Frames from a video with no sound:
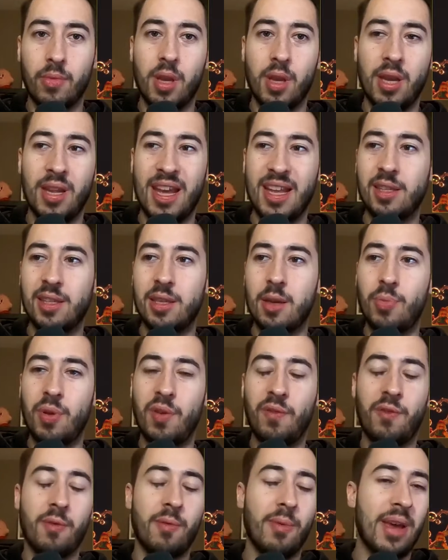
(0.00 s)
It had
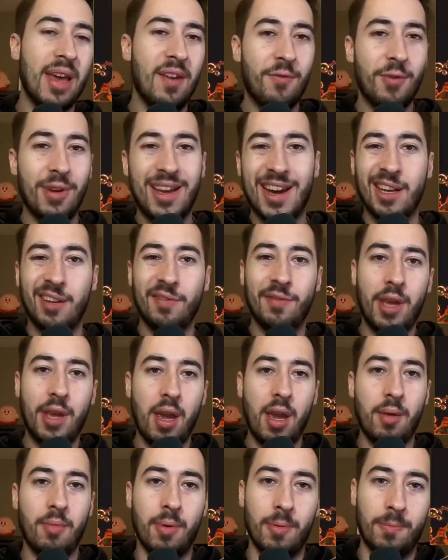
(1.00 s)
something from every kind of
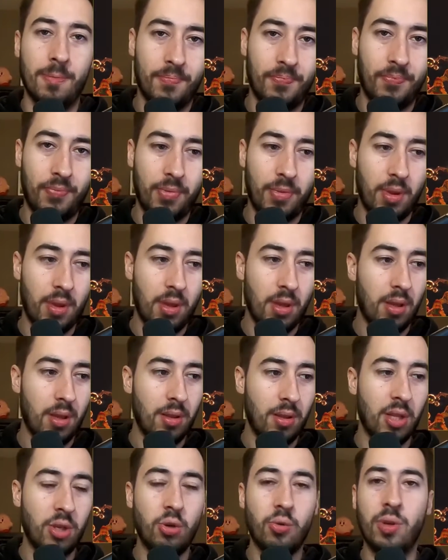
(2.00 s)
game
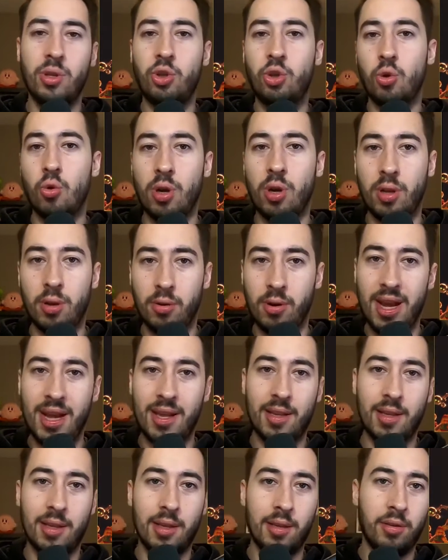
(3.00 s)
that you enjoyed or
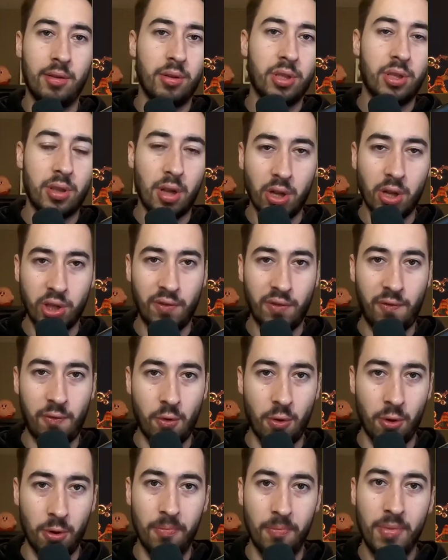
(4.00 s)
had a nostalgia
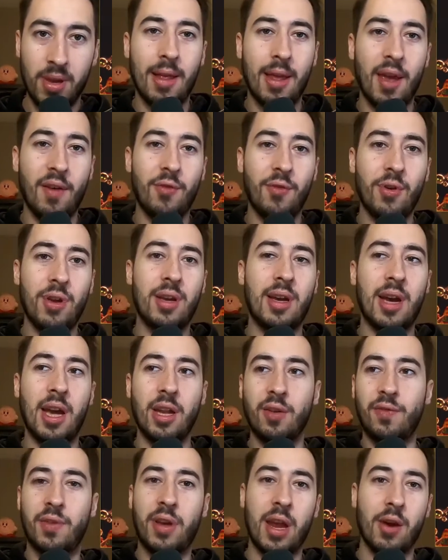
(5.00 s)
for. Every
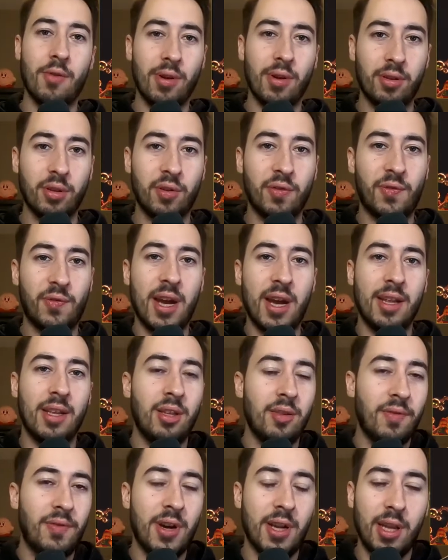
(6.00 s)
kind of characters
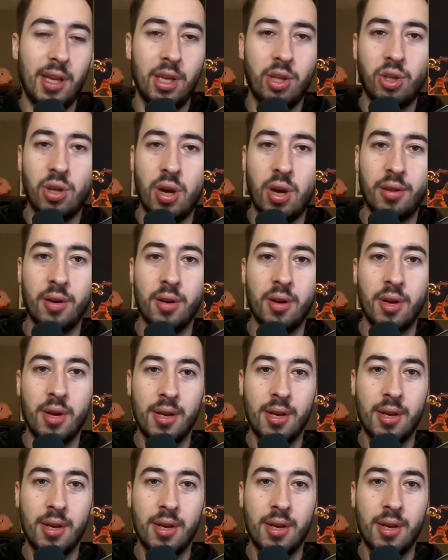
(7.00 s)
fighting each other.